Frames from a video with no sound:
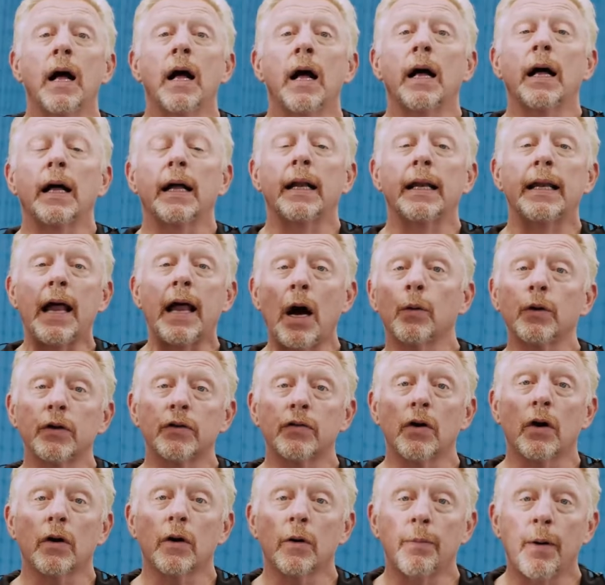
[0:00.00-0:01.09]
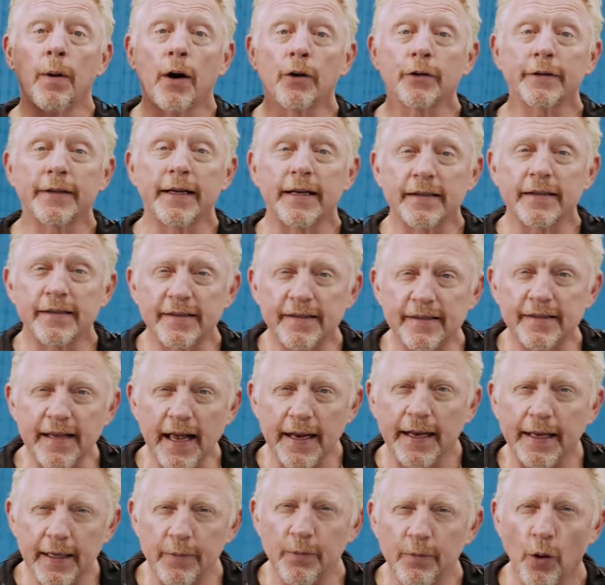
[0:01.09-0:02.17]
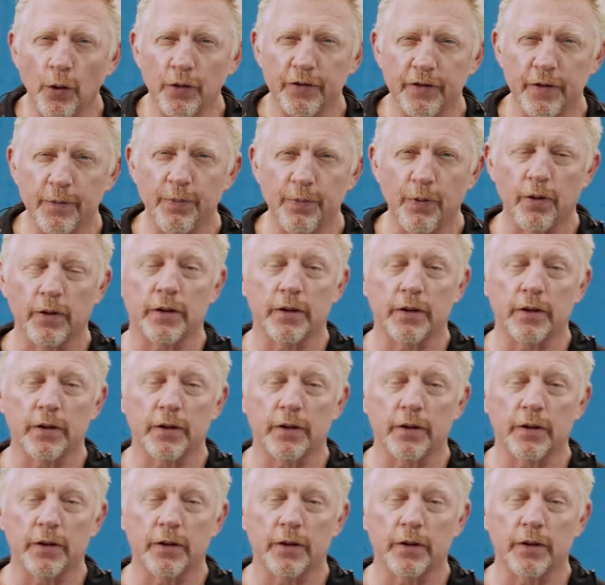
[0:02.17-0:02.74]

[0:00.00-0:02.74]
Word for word: The juxtaposition of coaching aspirations